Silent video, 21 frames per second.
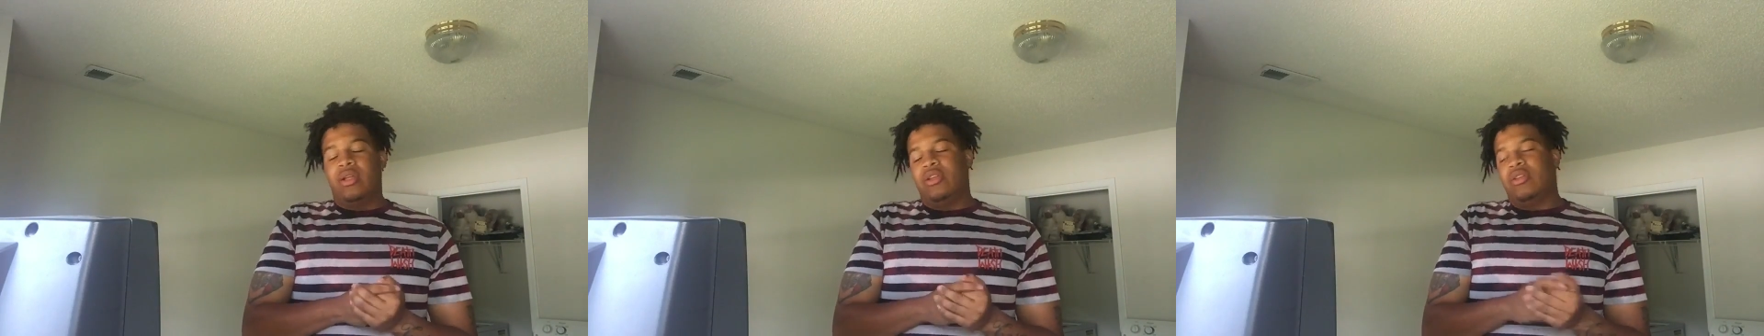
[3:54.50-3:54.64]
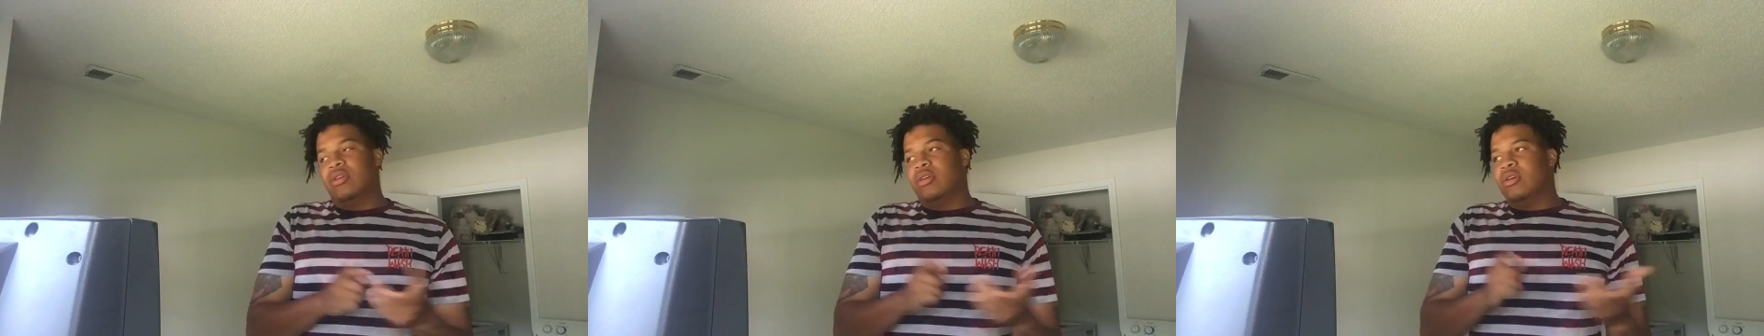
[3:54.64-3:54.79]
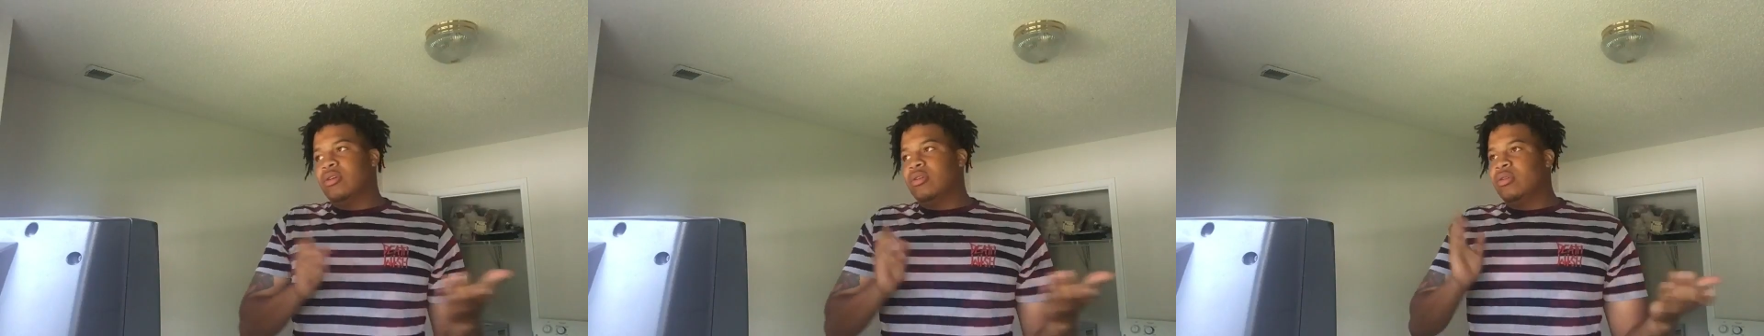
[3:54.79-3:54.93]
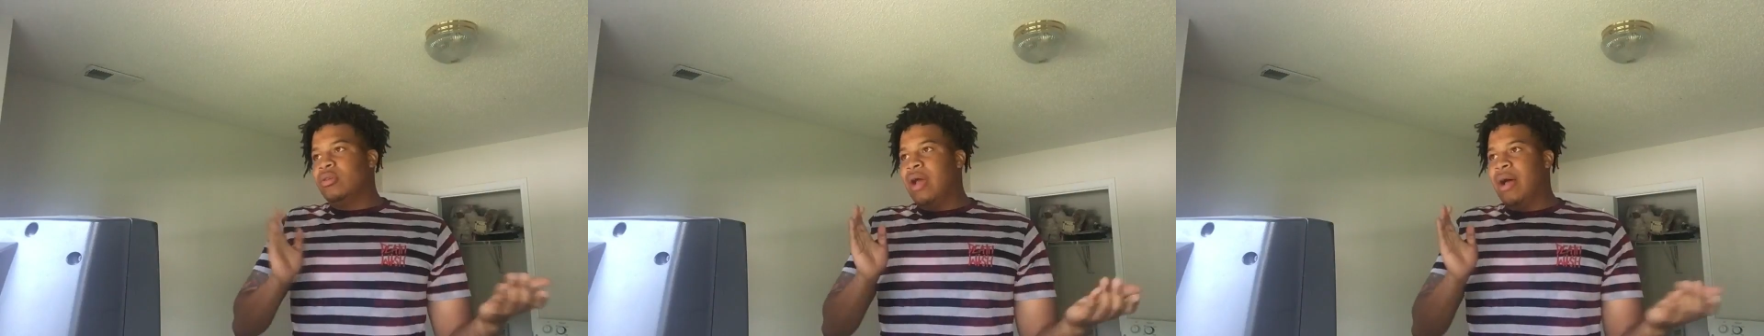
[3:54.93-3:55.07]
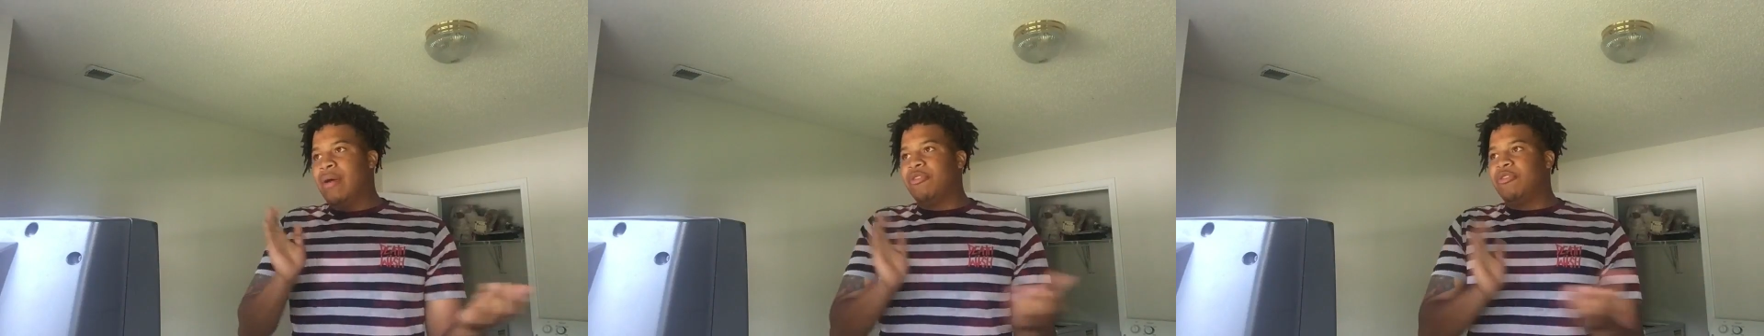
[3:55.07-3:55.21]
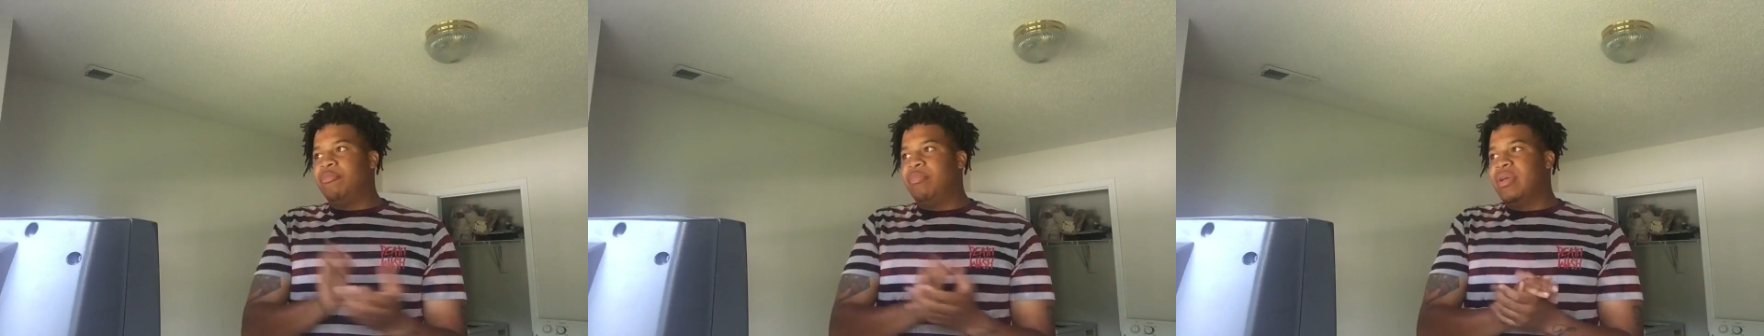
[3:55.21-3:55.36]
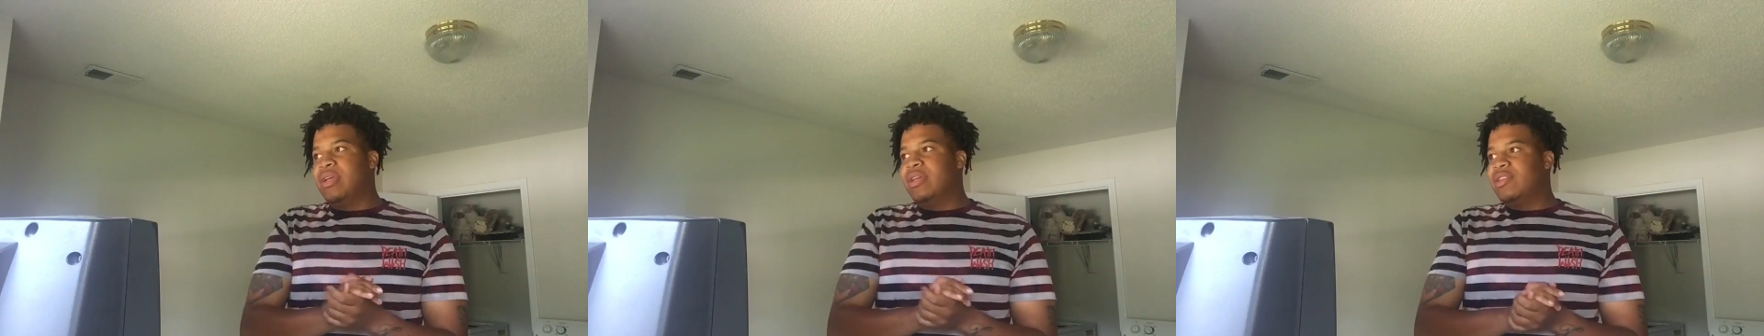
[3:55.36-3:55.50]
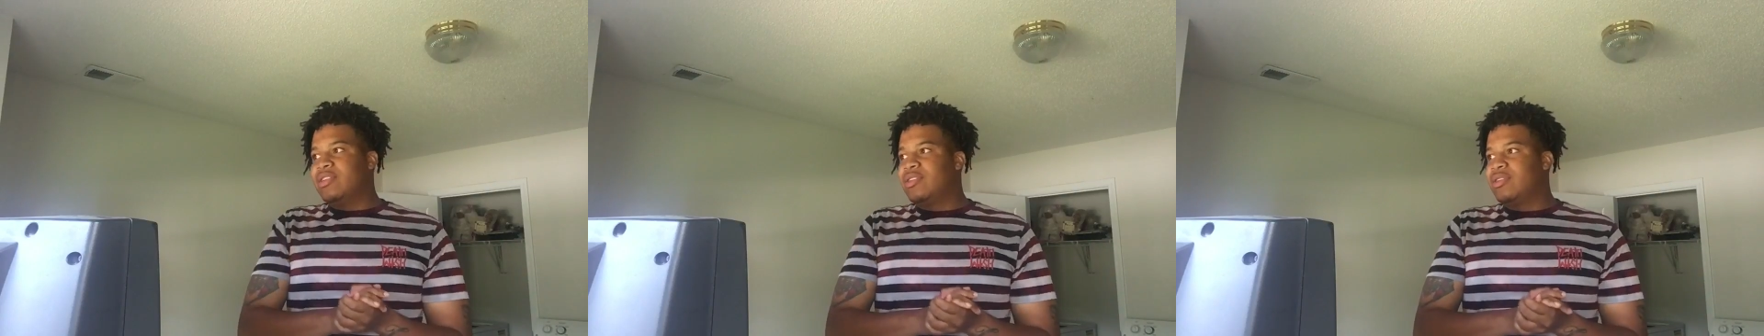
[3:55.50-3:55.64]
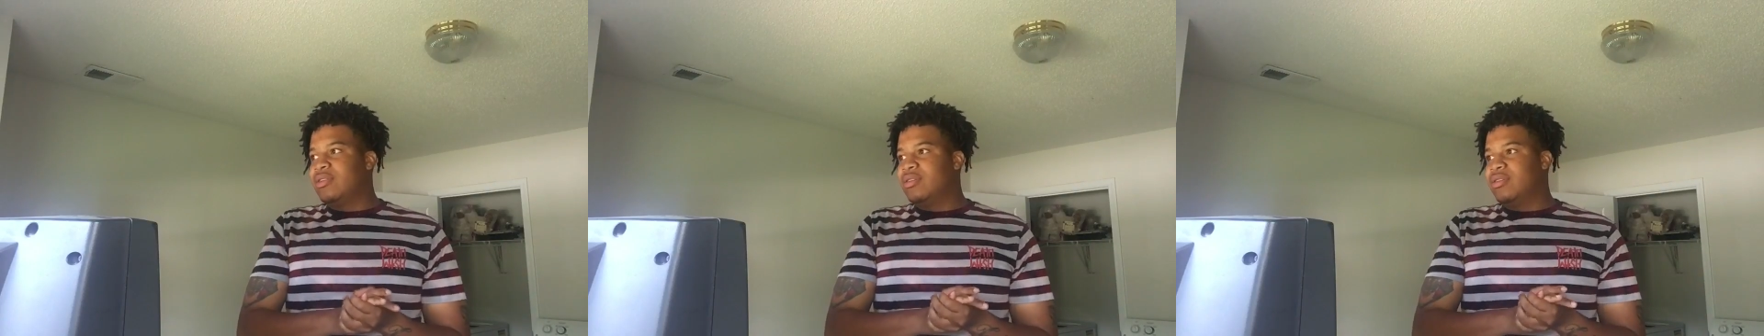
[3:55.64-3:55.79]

You know, I was pissed.